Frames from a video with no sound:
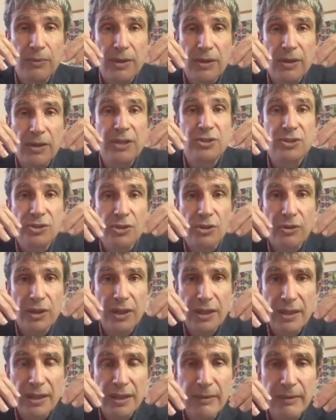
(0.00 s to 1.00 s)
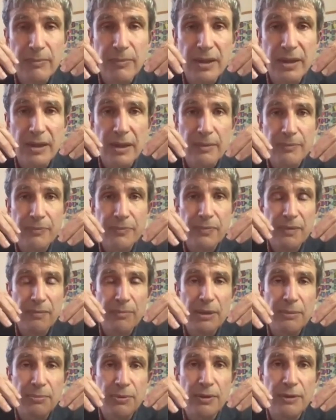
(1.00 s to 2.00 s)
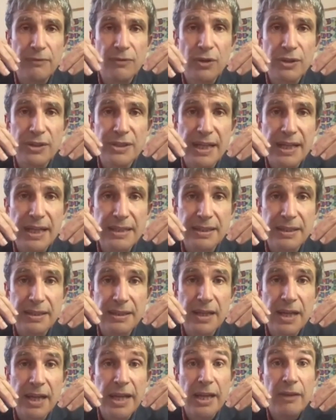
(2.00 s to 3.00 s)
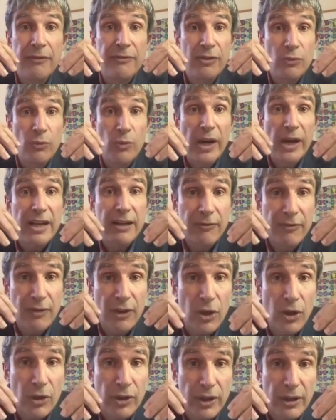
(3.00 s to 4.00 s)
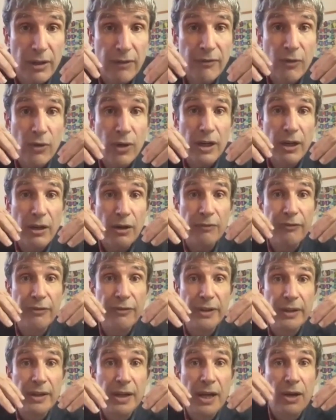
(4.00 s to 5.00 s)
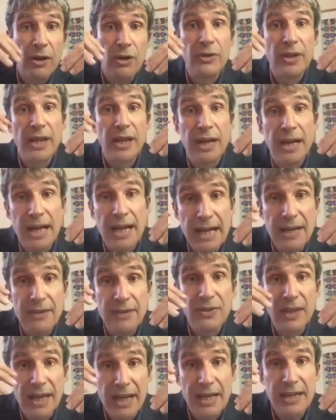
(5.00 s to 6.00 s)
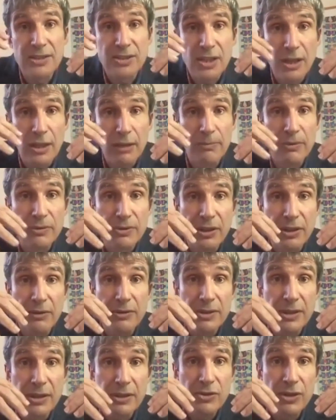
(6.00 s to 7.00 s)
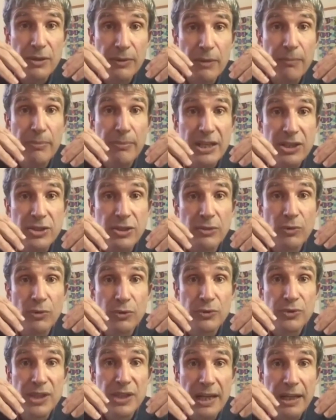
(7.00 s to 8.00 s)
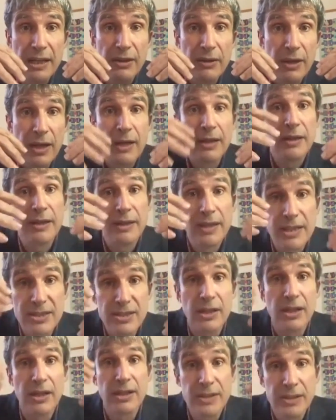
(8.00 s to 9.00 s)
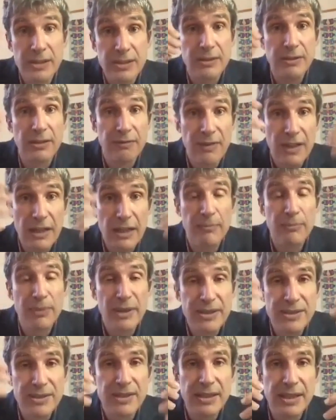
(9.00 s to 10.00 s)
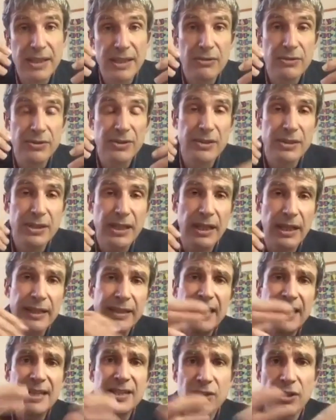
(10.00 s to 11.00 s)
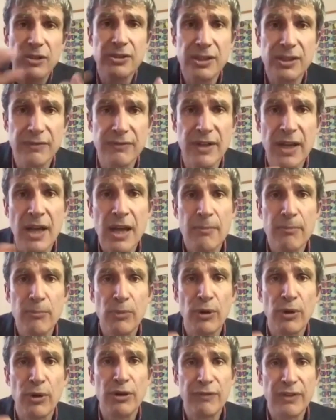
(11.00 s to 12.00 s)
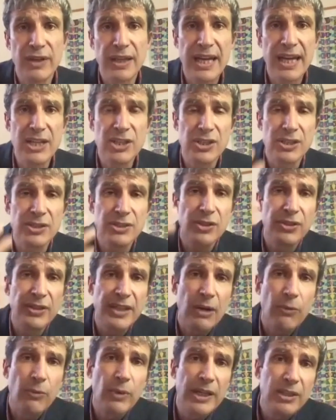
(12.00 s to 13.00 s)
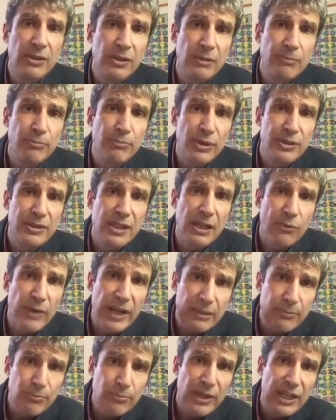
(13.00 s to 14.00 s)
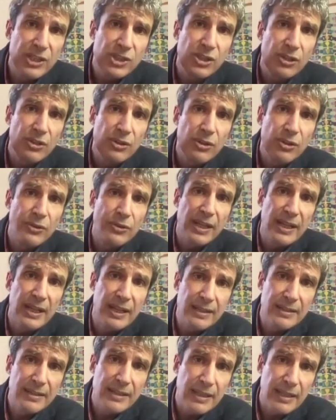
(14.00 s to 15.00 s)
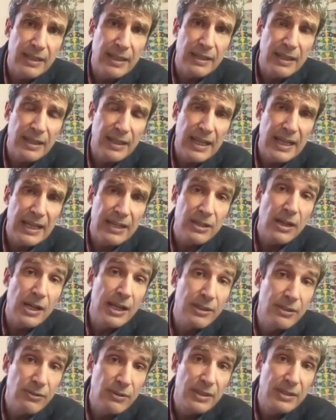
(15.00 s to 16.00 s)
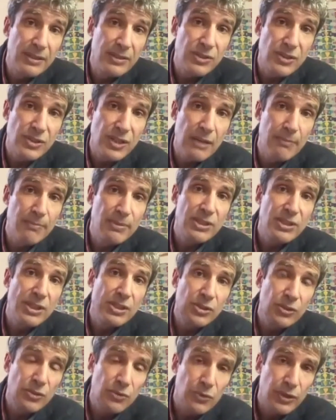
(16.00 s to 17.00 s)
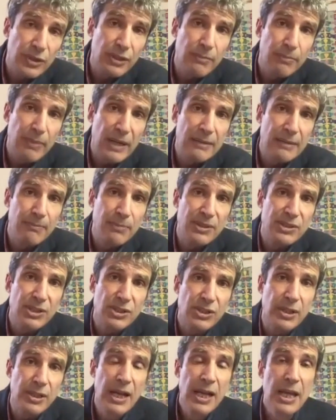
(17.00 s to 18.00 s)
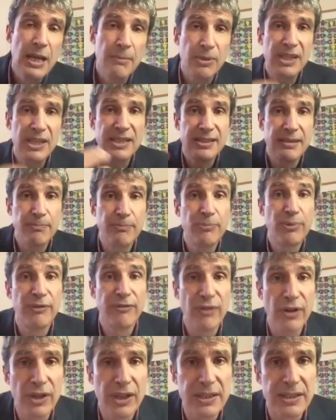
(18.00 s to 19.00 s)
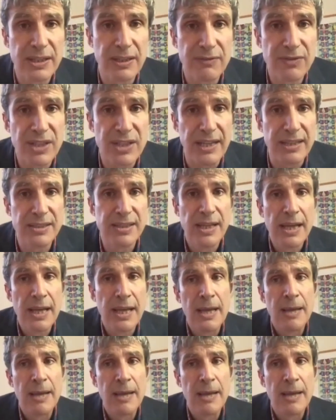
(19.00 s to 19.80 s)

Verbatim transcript: historically um, people have looked at. And if you wait for long enough, quite often on the hand that has carpal tunnel syndrome, the patient will tell you that they're starting to develop pins and needles and tingling. And then there's lots of modifications on that where you can put direct pressure on that uh, hand, either in the straight position or in the bent position. But these are provocative tests.